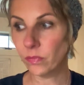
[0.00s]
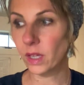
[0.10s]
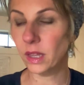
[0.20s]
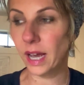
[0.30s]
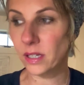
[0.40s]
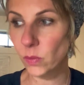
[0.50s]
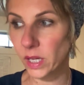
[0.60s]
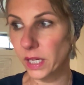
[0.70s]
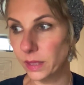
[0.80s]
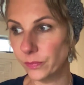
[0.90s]
last
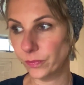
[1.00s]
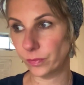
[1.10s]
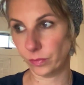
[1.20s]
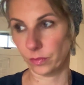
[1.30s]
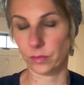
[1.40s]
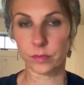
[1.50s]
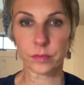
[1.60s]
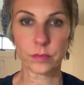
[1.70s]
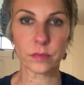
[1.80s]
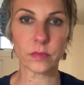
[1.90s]
week
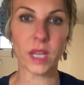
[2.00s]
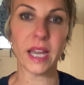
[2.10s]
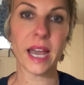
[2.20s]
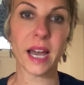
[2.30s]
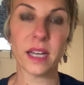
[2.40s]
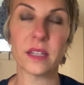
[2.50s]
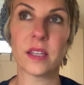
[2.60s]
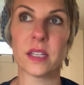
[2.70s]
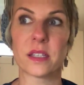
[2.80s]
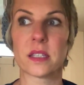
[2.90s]
I had
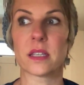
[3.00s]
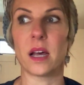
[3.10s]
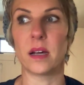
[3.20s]
this